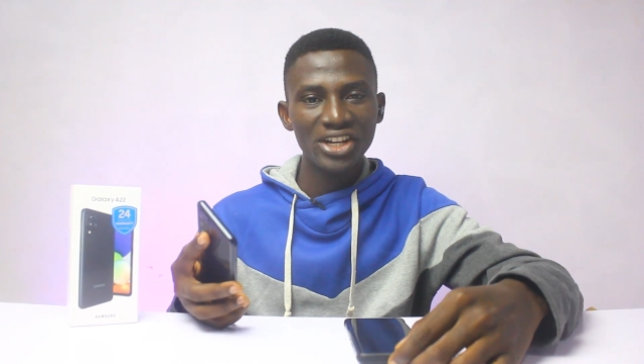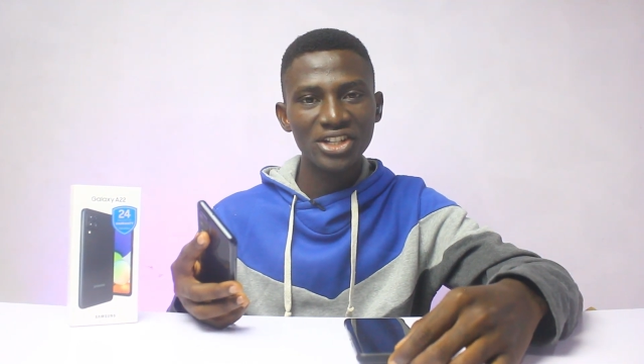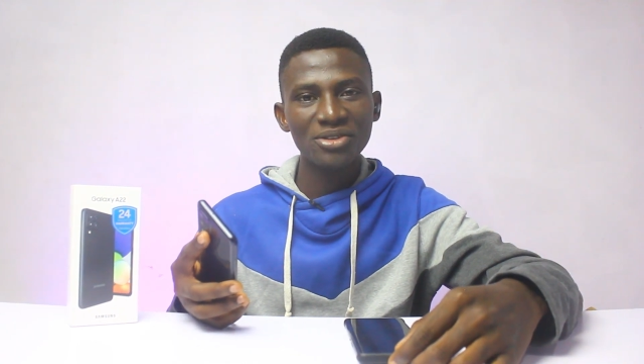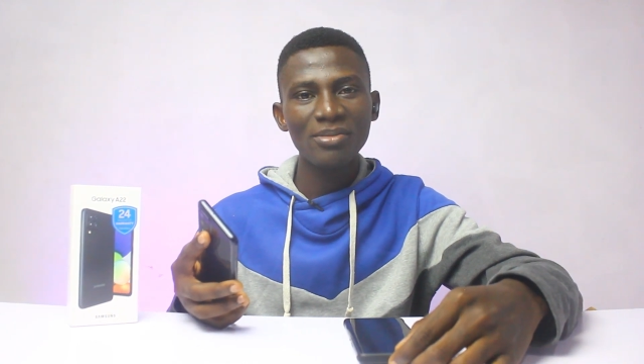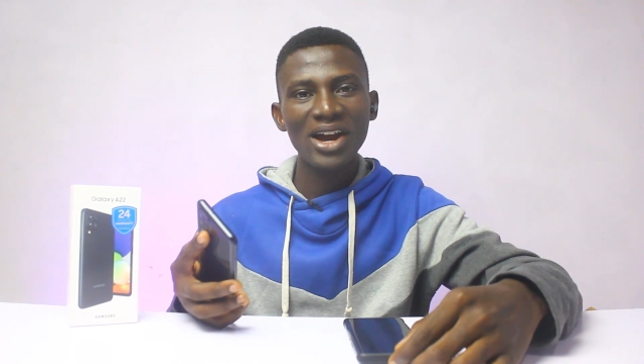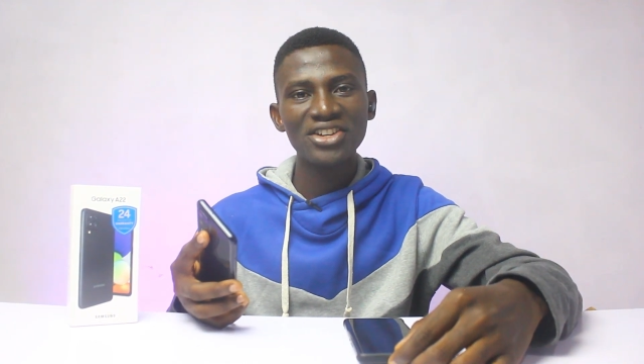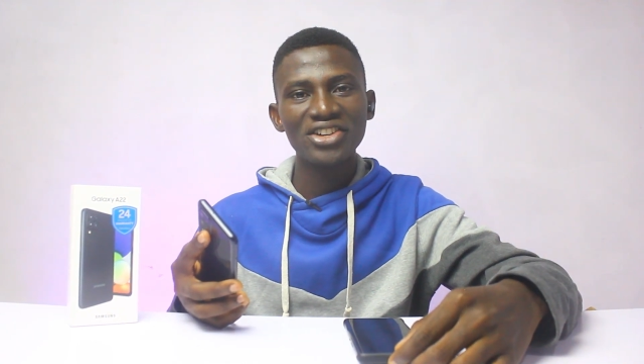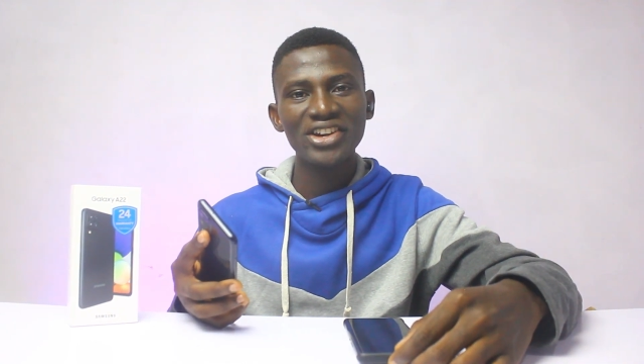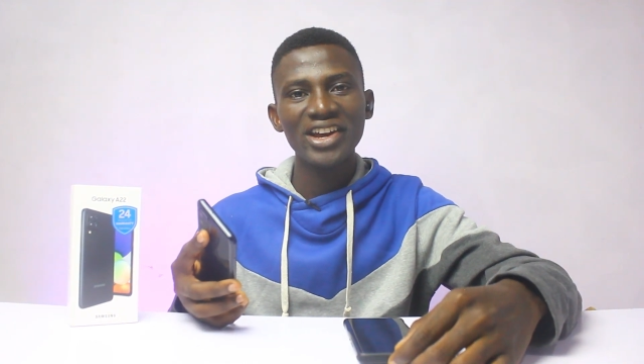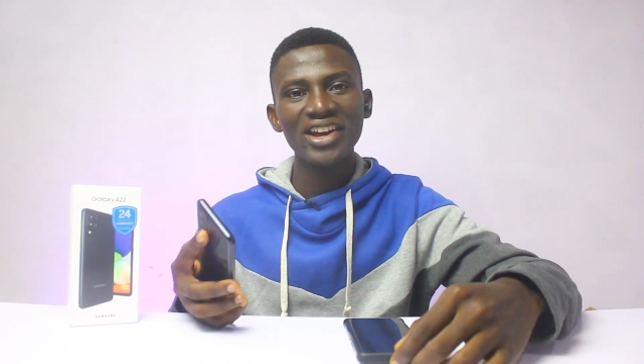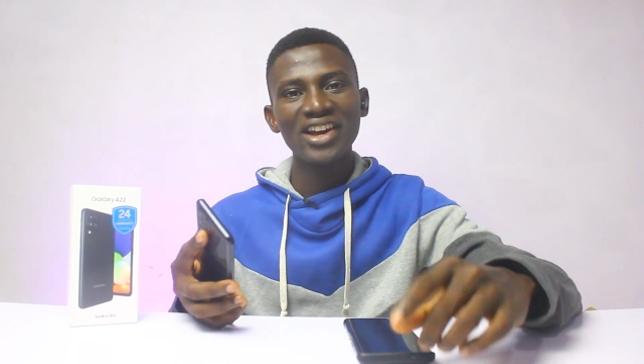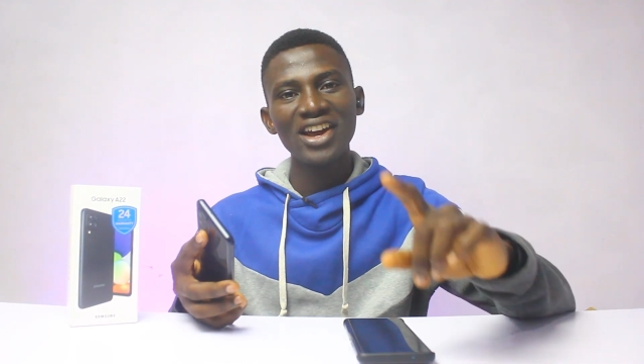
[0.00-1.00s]
It's MyHD
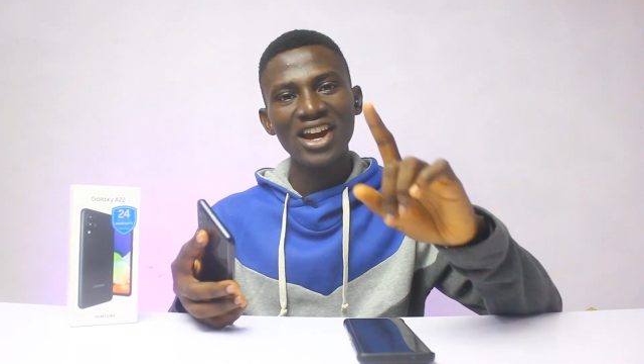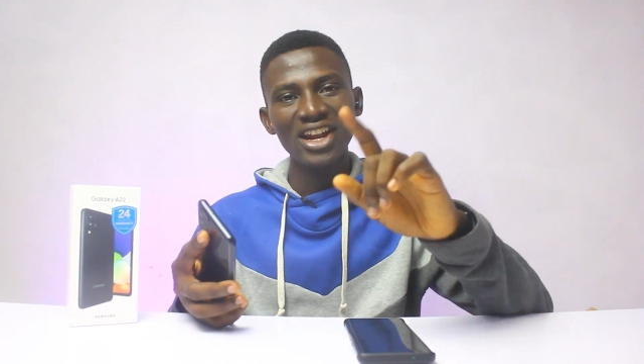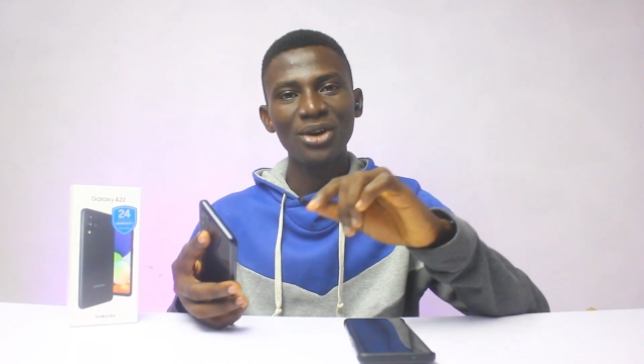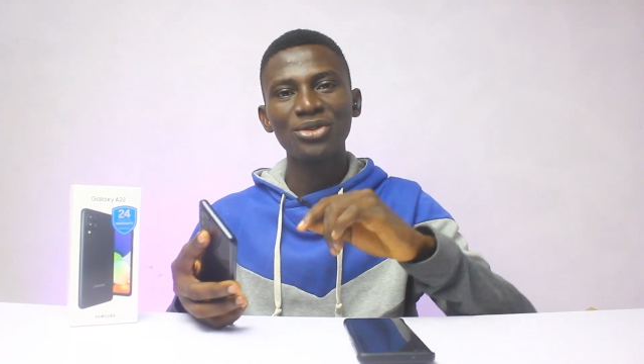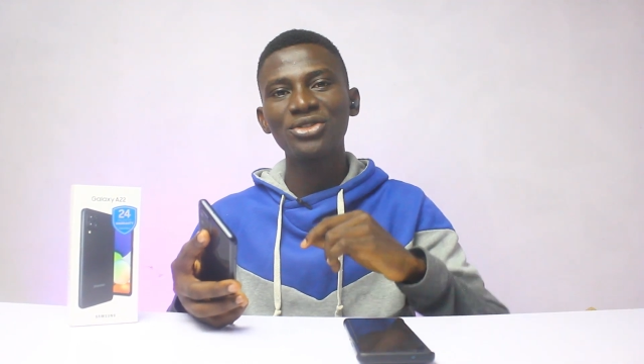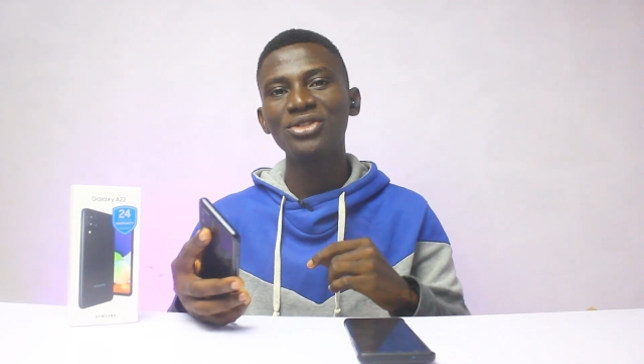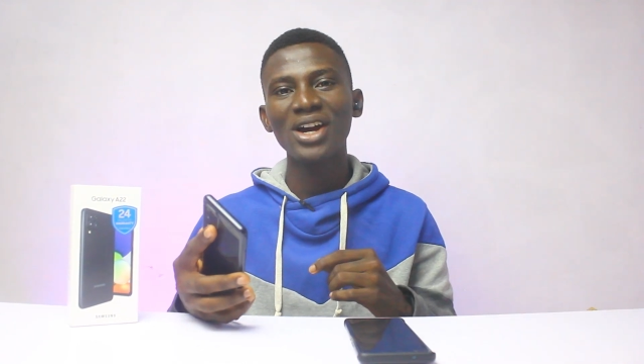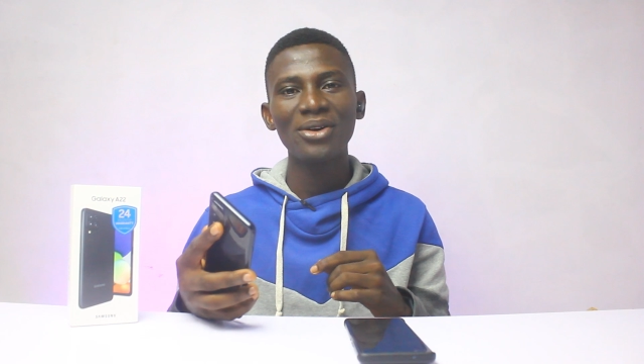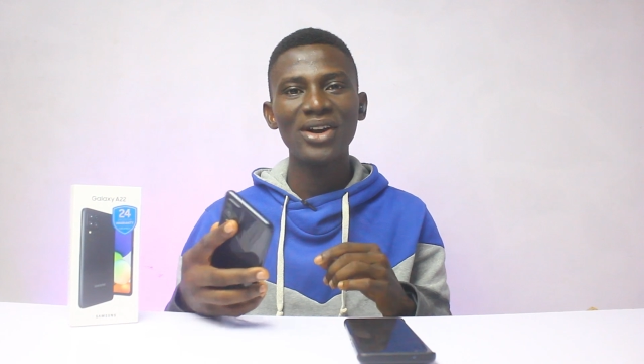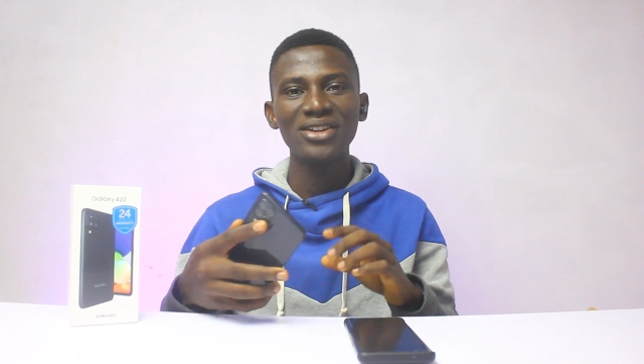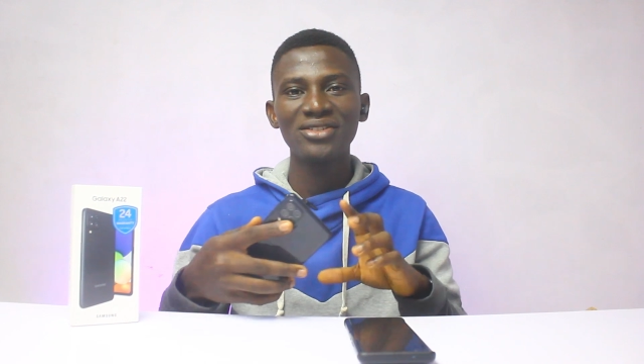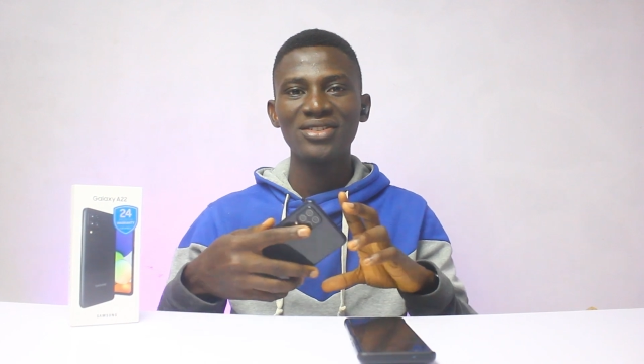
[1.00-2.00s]
here, and I'll see you
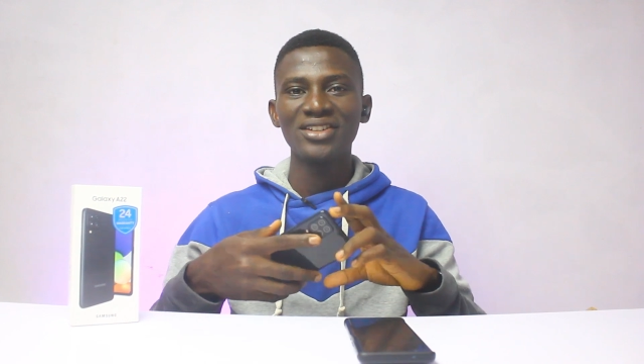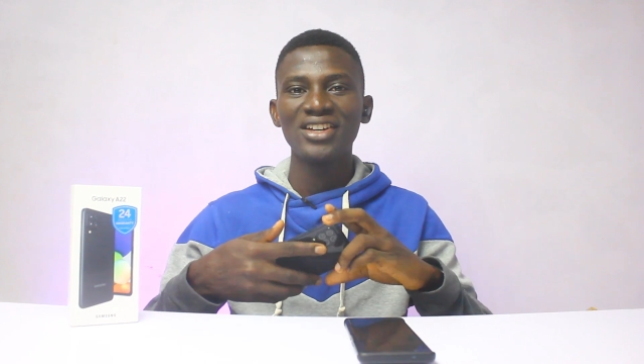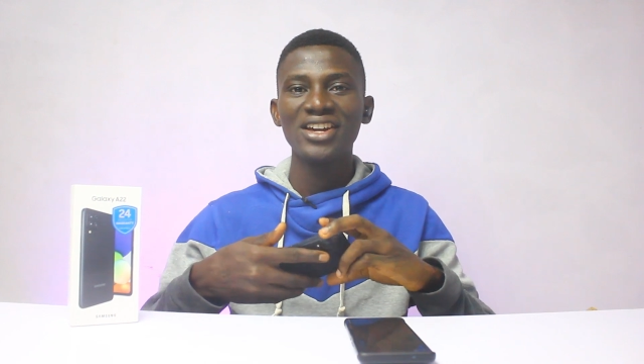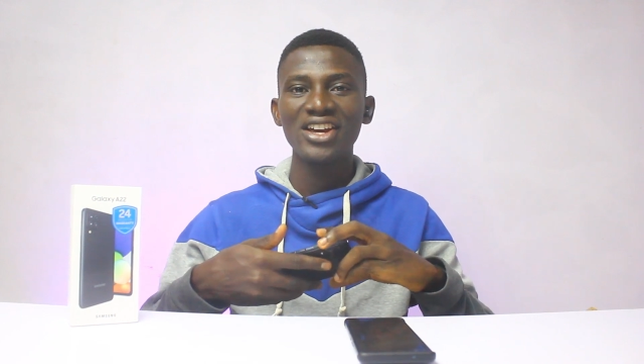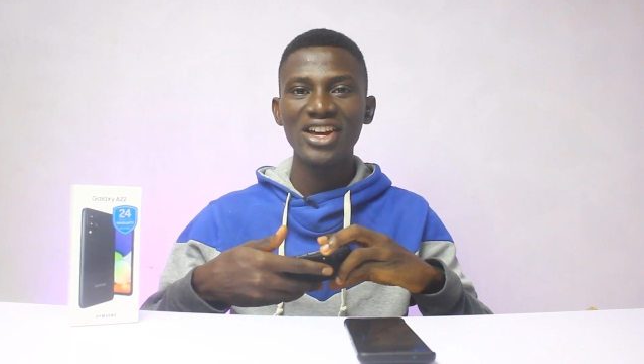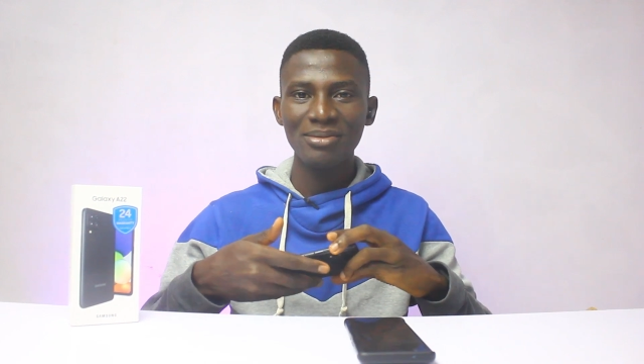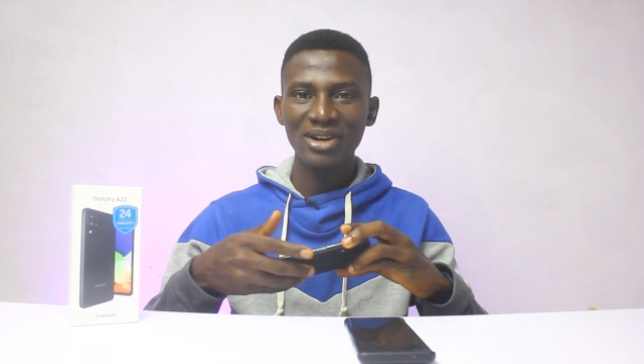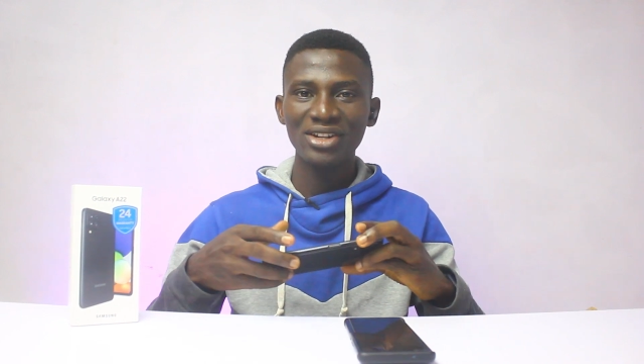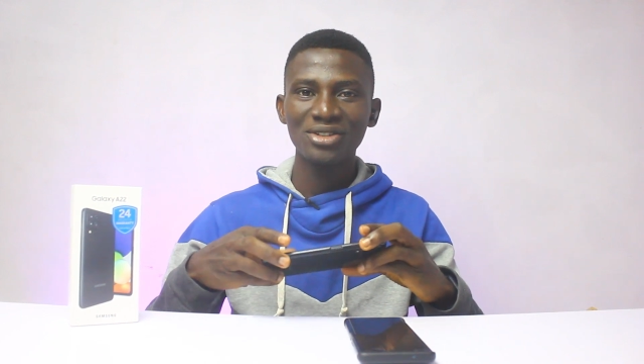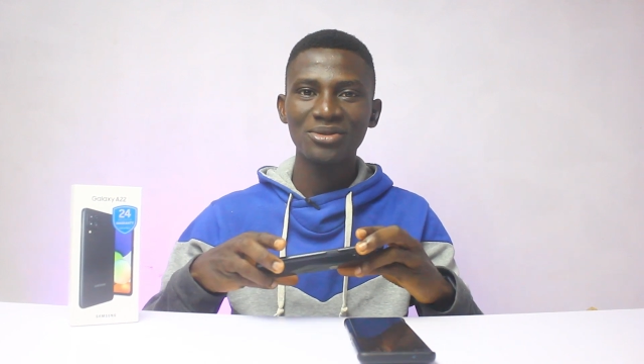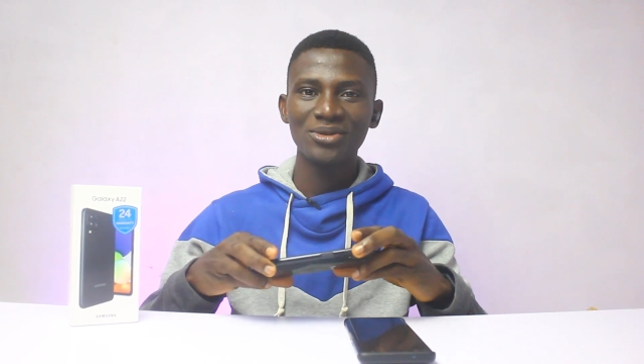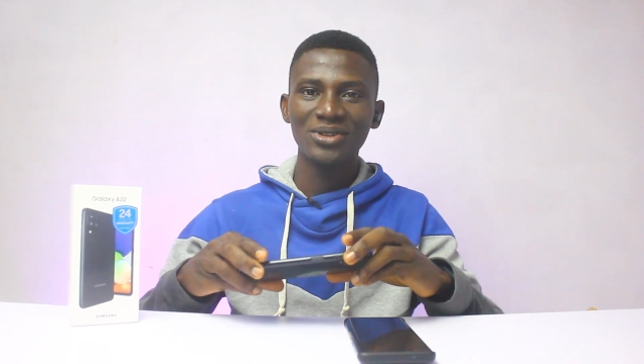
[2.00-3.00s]
around in my
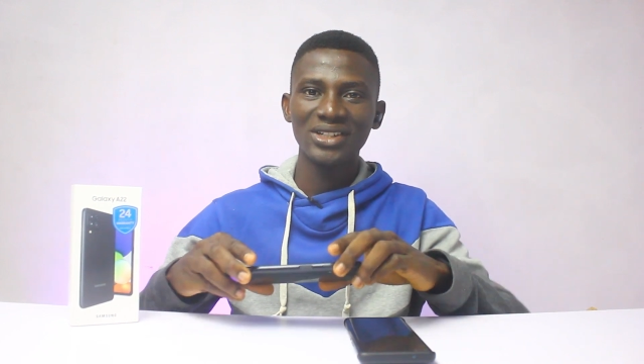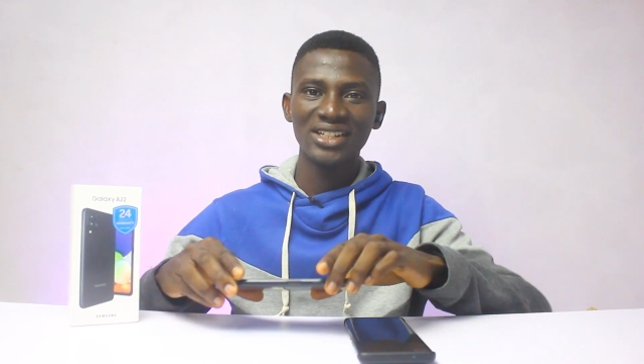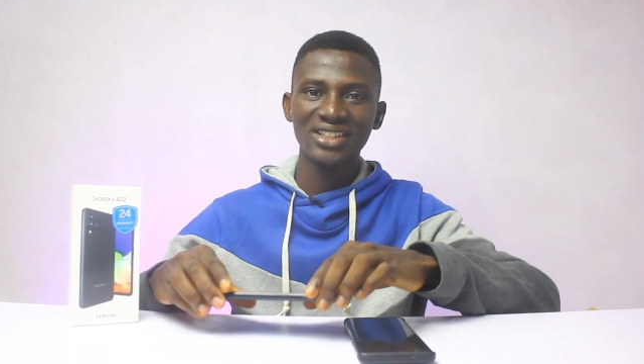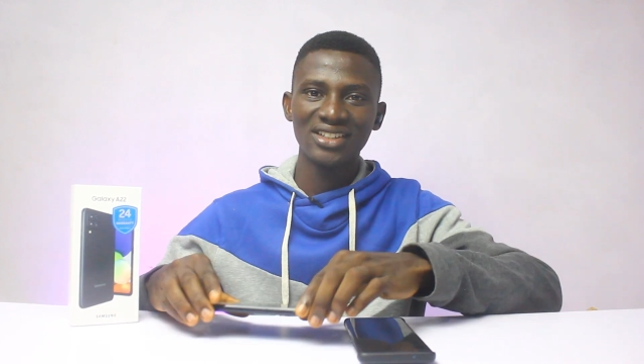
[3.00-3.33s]
next one.